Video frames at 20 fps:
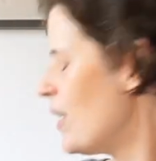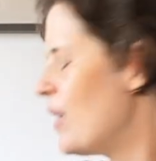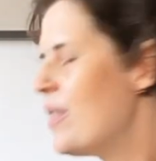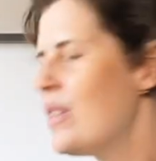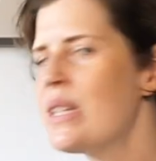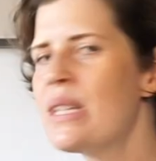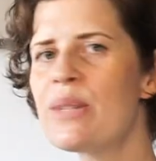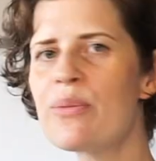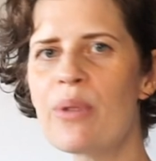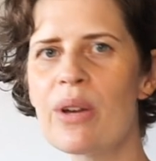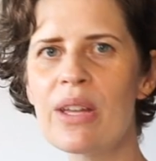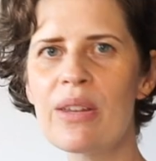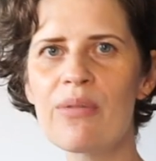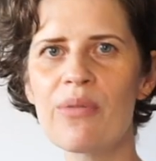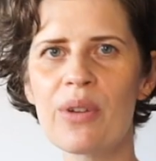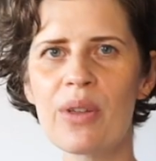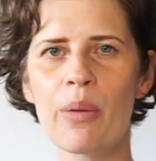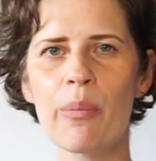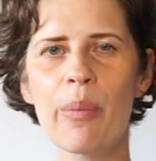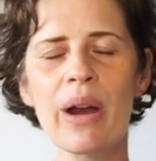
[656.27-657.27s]
this one
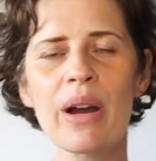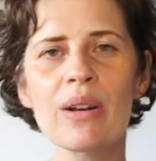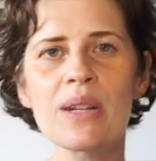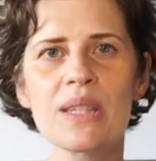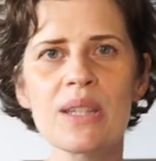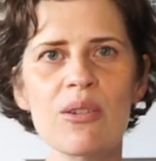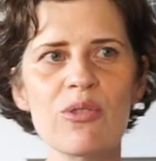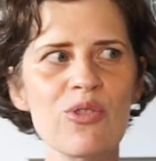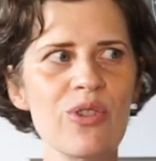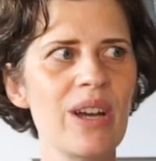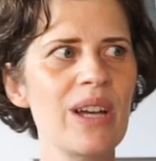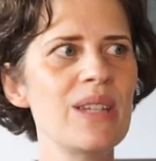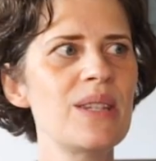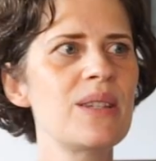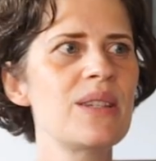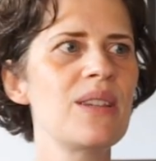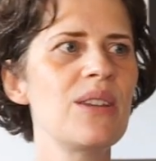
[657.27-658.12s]
for the parasol dress.